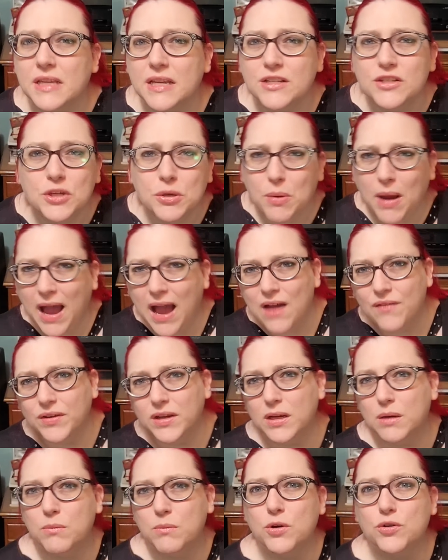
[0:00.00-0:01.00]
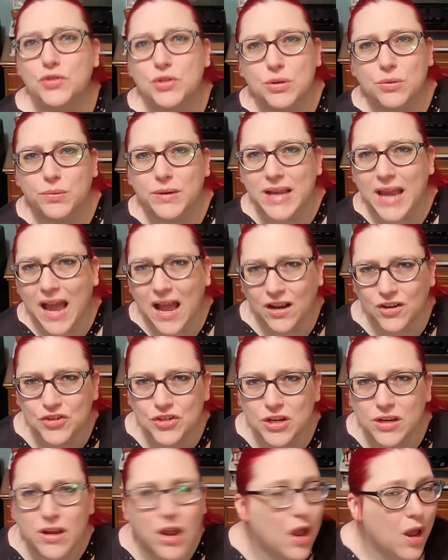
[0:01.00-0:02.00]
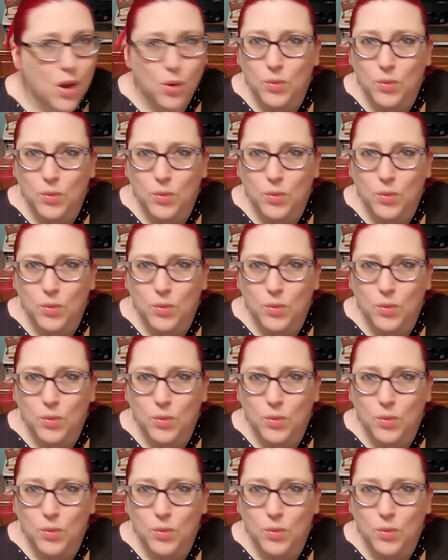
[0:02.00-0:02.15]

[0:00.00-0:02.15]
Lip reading: into having an emotional reaction